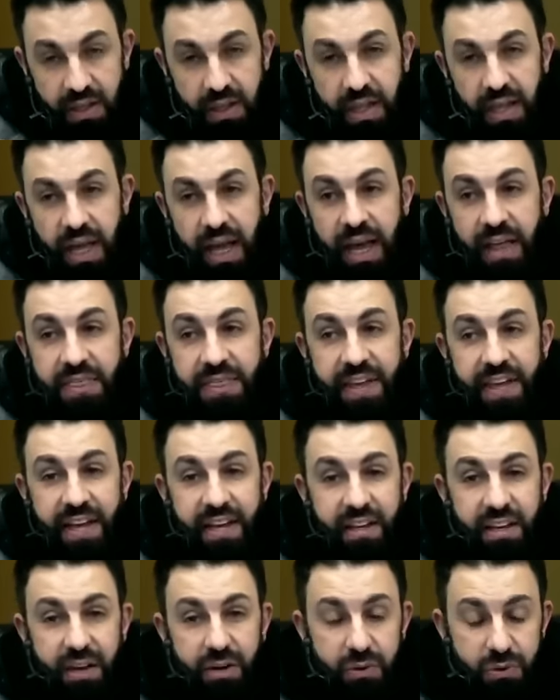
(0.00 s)
And they
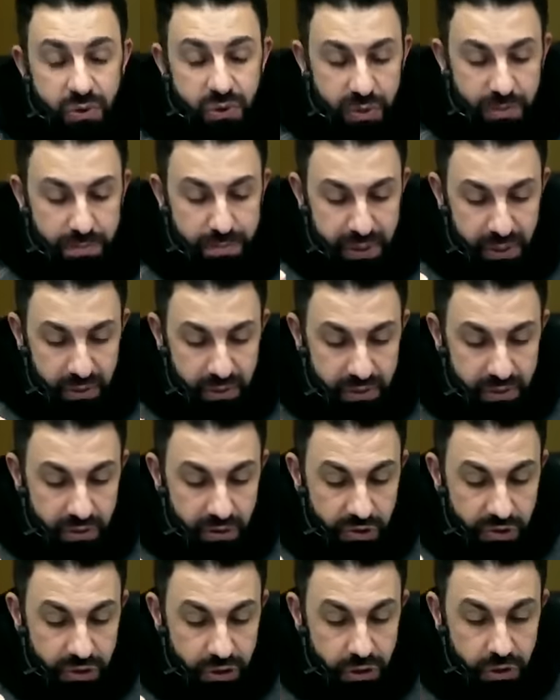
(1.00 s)
are going to build the
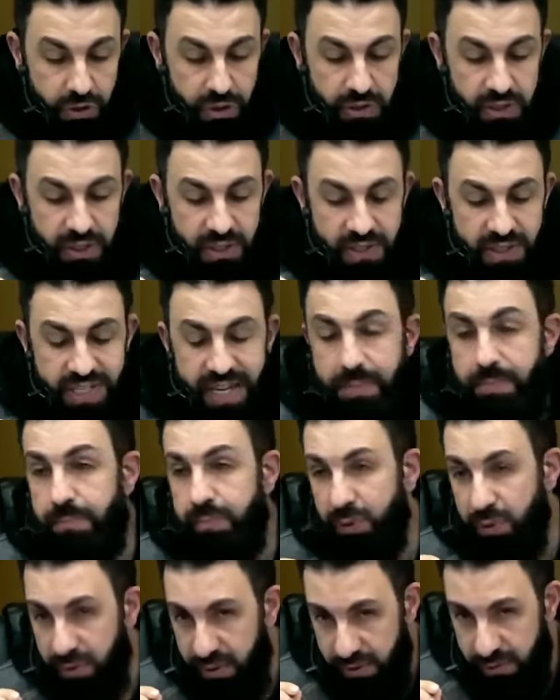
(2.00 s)
third
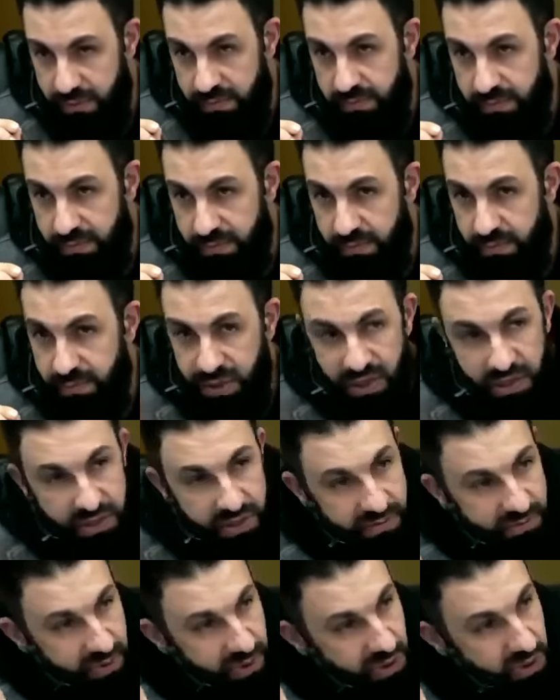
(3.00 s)
temple because
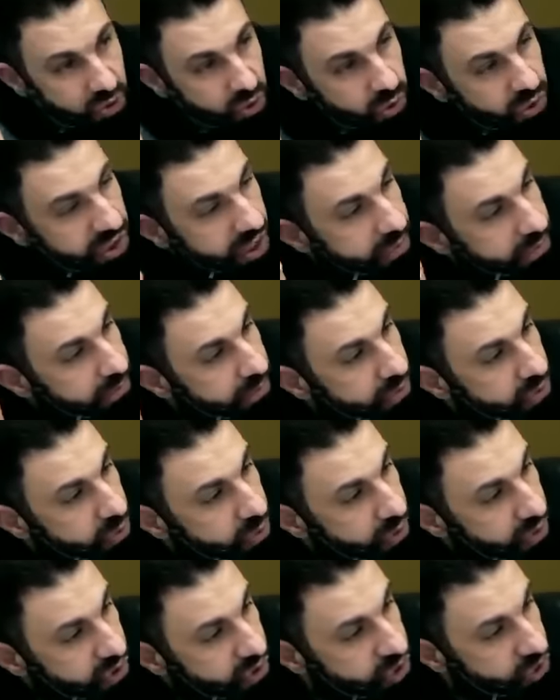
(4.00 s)
the first two temples
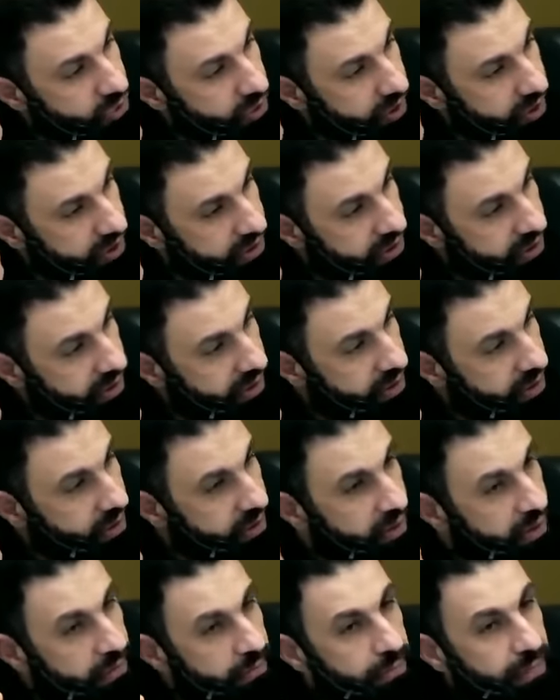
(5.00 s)
were destroyed
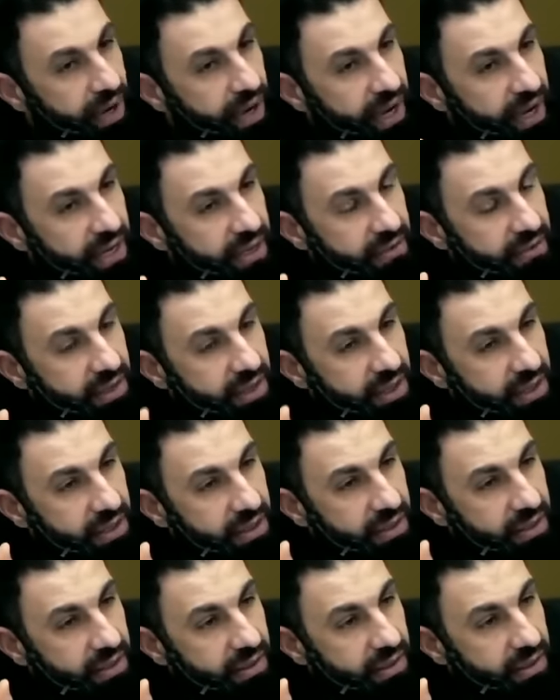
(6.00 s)
by
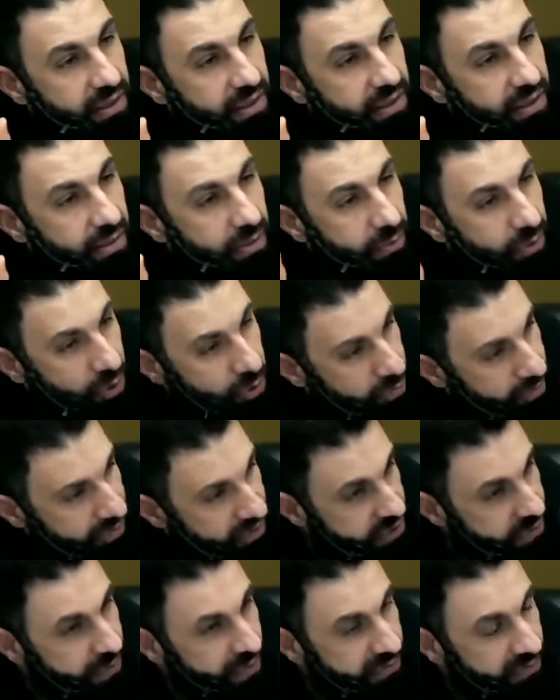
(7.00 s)
the
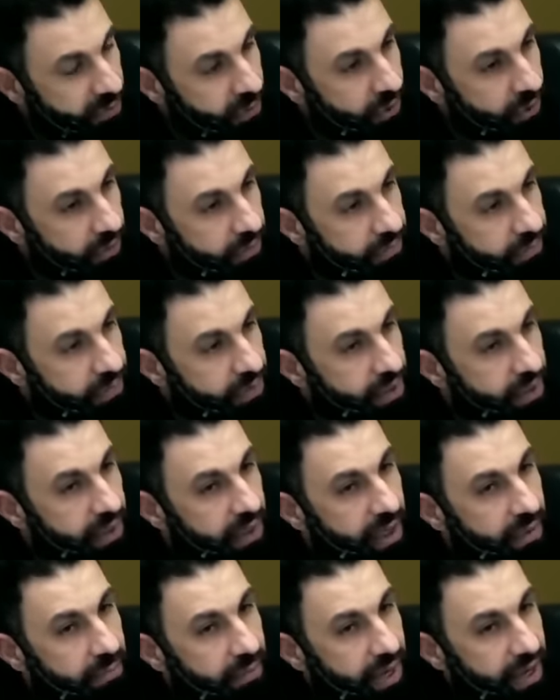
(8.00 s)
Romans before
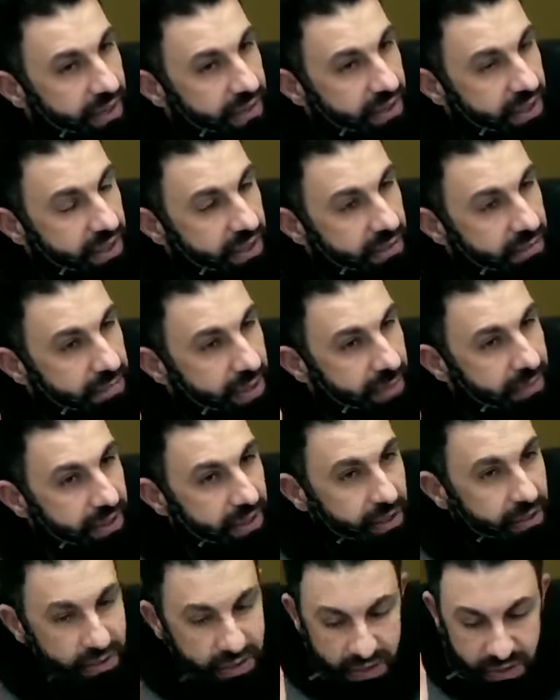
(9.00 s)
and by the
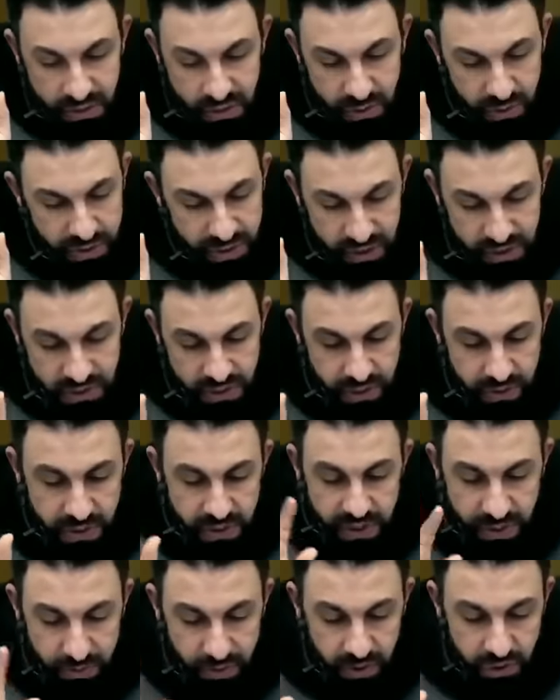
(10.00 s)
Babylonians or the
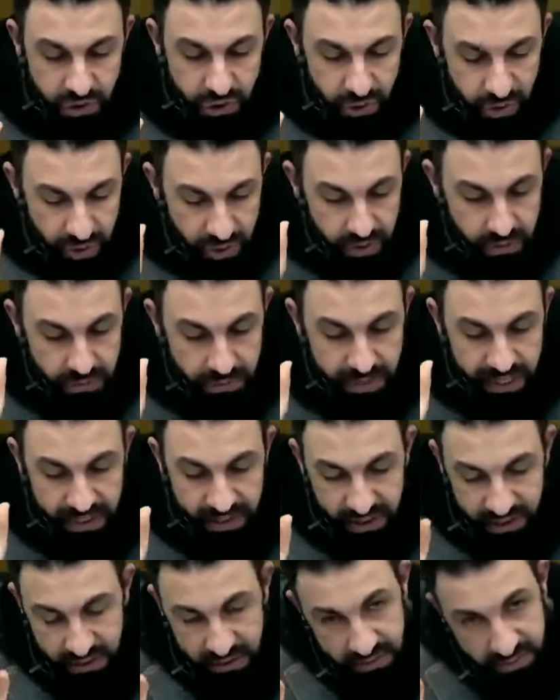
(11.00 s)
Assyrians, I'm not sure,
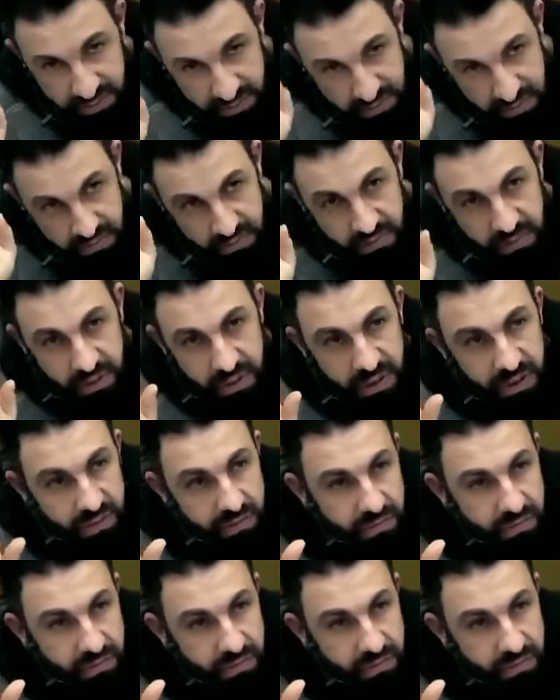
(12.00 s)
back in, you know,